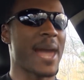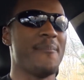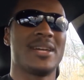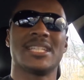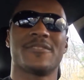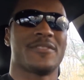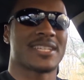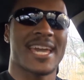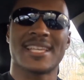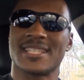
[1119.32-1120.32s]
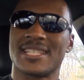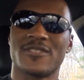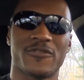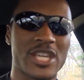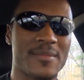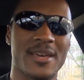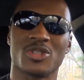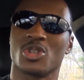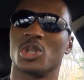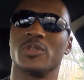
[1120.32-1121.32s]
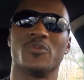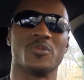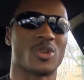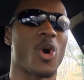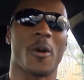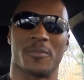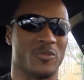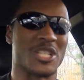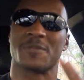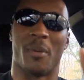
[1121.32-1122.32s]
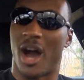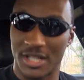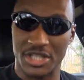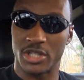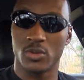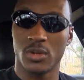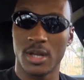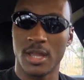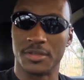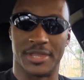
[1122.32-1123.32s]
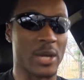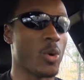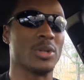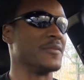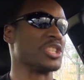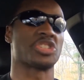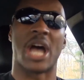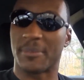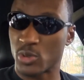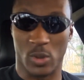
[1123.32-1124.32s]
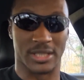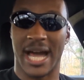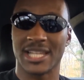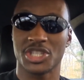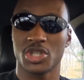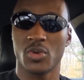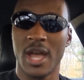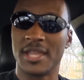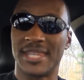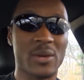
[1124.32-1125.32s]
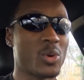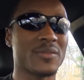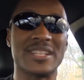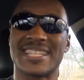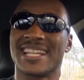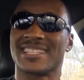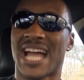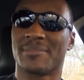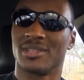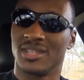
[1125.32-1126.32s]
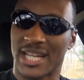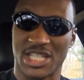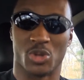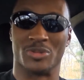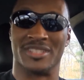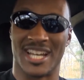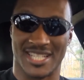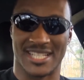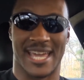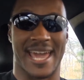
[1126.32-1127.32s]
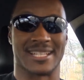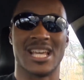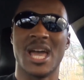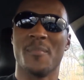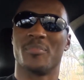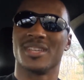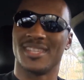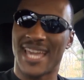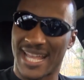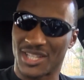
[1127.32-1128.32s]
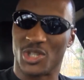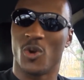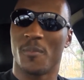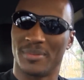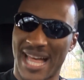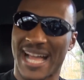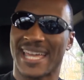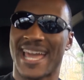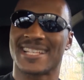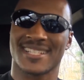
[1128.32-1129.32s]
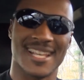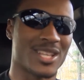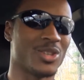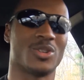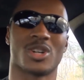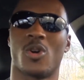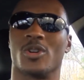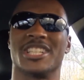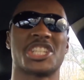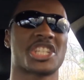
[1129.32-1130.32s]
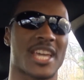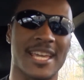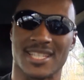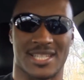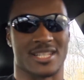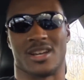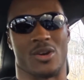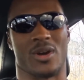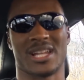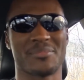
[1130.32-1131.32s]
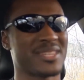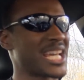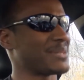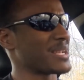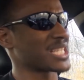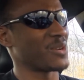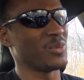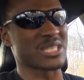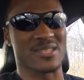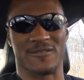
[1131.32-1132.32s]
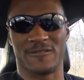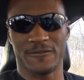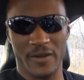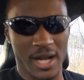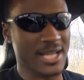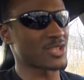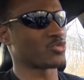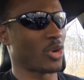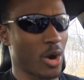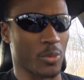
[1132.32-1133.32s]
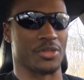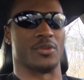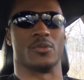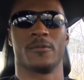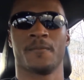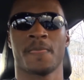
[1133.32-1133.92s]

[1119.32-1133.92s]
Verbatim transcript: In many different cases, these females don't even talk, respond to you. They won't even stop to acknowledge you. They won't even take the time to look at your dusty ass. But yet, your black ass sitting on a corner chasing this hoe. And I'm thinking to myself, what the fuck is wrong with you?